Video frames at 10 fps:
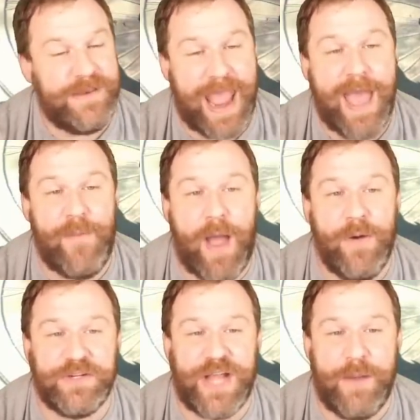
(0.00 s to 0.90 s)
Damn, I
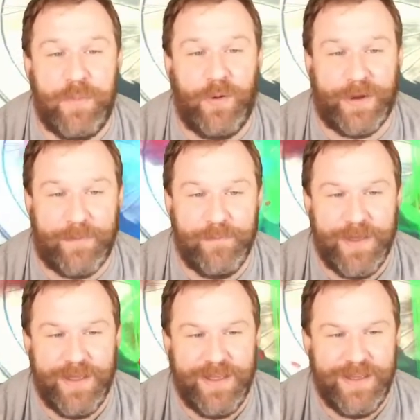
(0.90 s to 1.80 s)
wish I'd pulled him.
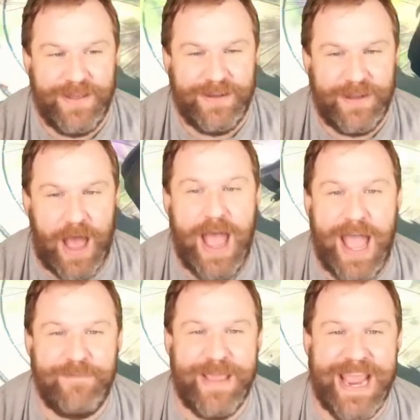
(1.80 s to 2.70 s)

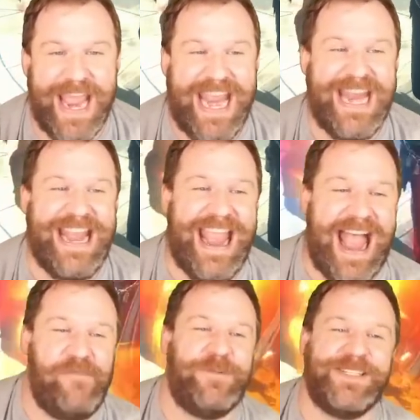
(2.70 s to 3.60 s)
I mean,
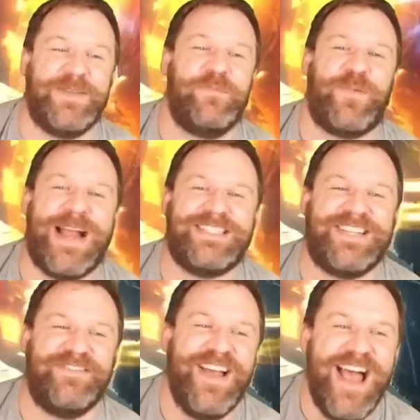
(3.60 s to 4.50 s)
that was
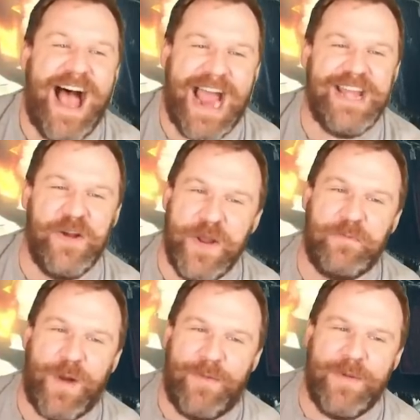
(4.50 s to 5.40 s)
impressive. I knew
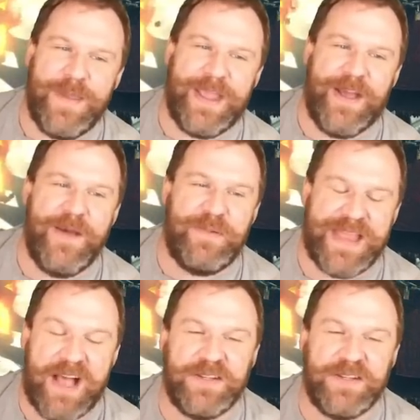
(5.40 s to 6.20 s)
he'd probably be good, but that